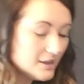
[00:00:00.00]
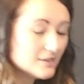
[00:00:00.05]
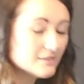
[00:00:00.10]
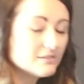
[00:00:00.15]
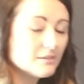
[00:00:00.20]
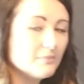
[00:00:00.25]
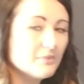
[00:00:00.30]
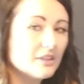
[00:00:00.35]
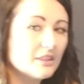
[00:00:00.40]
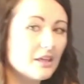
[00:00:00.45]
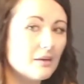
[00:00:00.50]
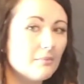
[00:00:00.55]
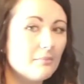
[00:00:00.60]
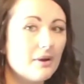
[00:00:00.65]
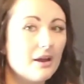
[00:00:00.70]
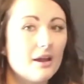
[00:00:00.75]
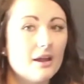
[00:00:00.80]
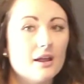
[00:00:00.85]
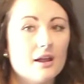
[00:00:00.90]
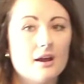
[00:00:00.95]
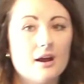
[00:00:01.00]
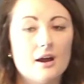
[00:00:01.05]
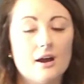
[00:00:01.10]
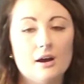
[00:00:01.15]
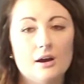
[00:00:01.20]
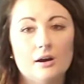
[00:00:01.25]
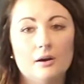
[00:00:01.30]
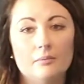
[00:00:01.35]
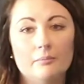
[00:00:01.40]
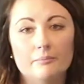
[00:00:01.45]
Something that my
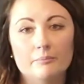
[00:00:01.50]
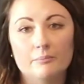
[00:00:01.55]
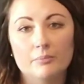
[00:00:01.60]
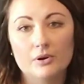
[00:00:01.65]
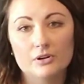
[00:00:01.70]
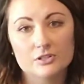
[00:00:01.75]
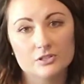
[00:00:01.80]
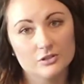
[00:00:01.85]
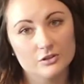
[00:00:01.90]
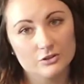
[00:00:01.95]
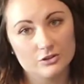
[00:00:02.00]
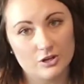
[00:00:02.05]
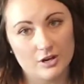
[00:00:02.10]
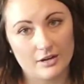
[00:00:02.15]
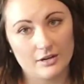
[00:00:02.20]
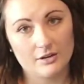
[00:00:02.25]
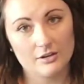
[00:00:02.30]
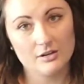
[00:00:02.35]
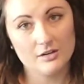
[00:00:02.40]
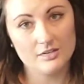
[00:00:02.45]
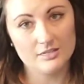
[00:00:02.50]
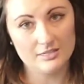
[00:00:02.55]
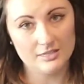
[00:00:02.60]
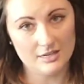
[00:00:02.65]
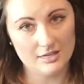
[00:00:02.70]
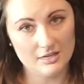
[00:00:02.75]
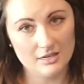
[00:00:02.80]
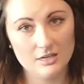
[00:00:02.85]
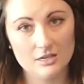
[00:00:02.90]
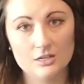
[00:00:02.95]
personal trainer
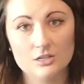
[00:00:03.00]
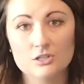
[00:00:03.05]
said